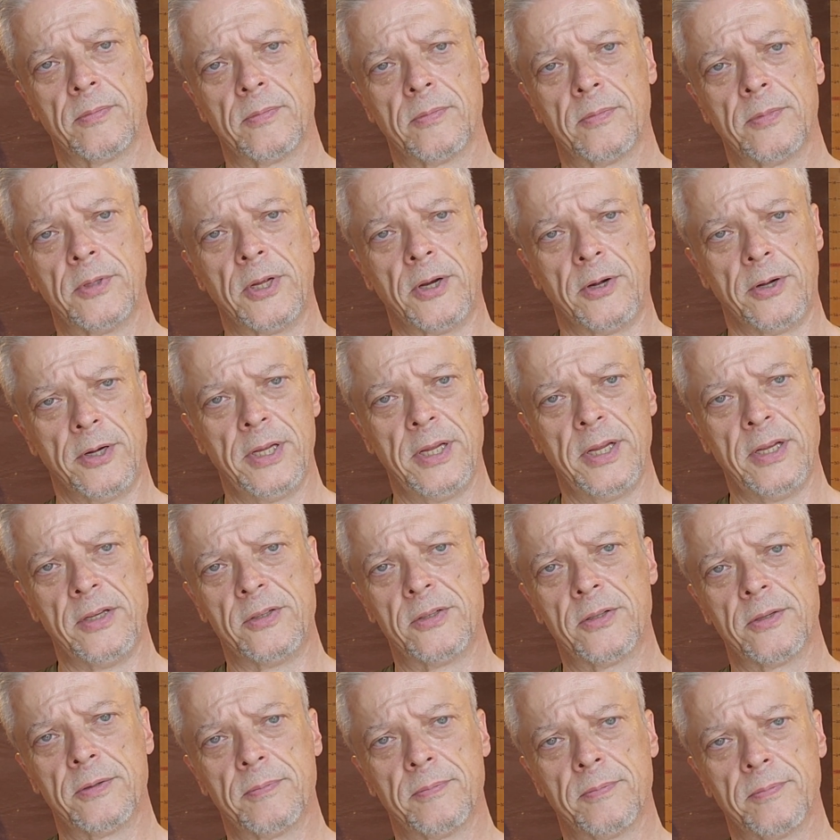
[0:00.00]
their
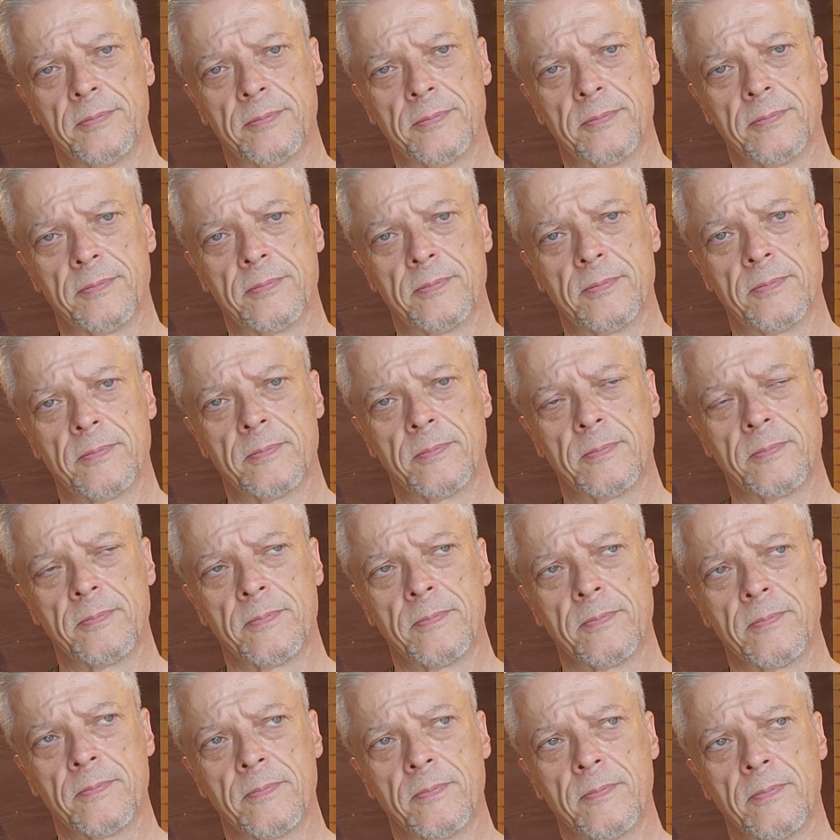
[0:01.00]
needs.
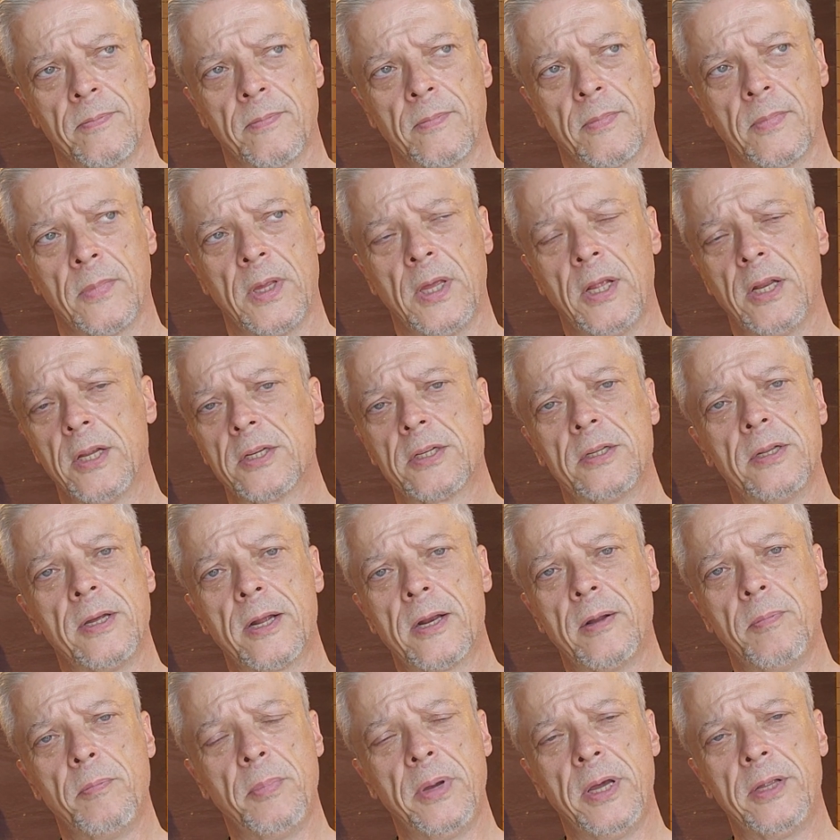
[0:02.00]
It is
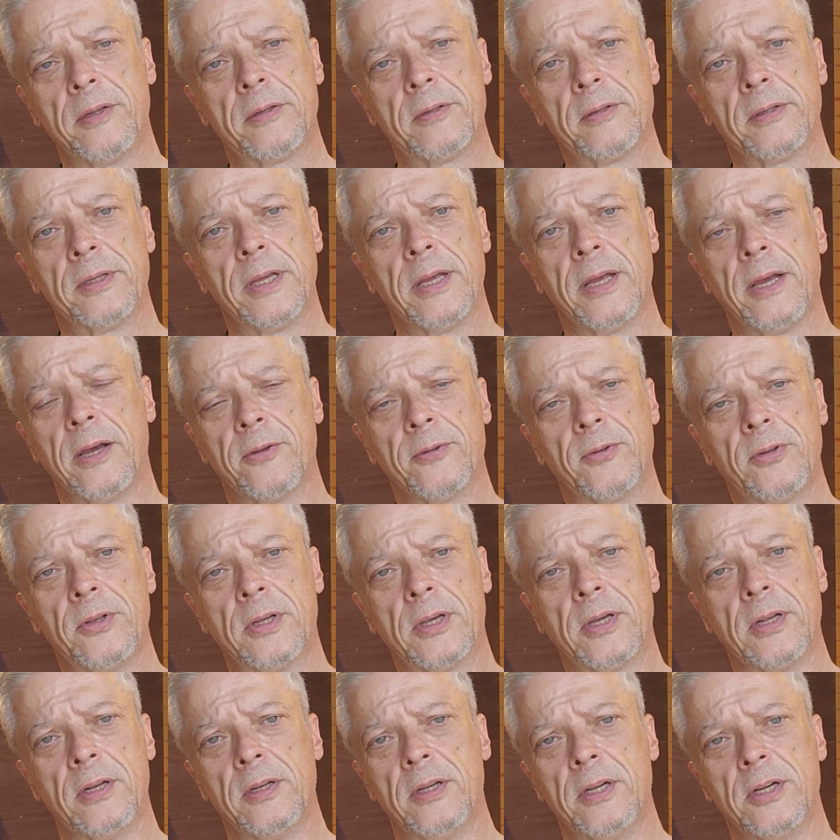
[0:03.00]
not a mentally healthy
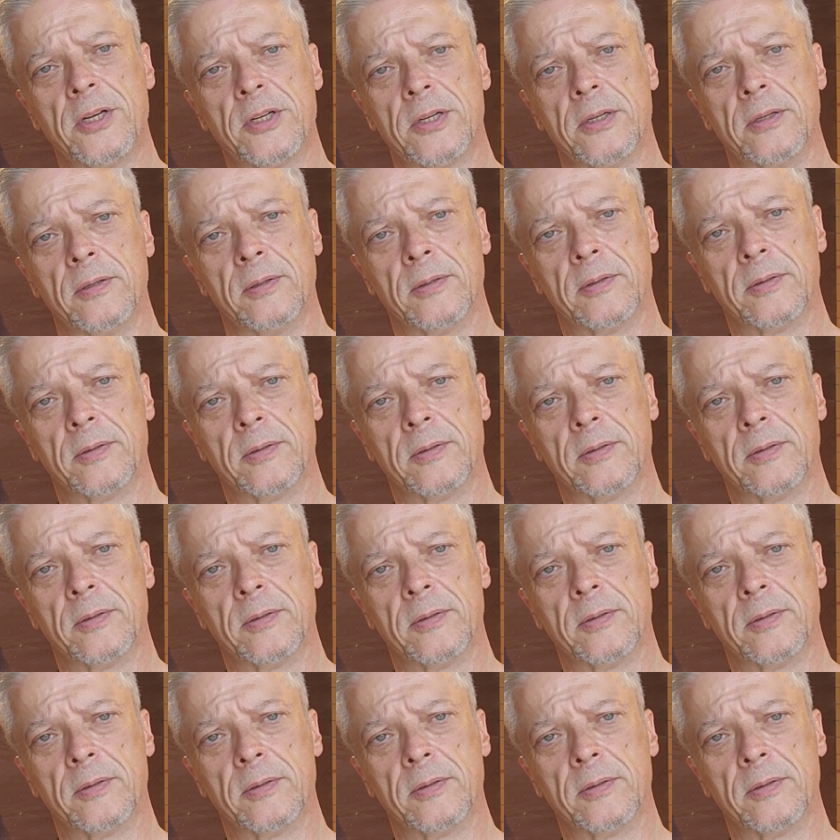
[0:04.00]
condition.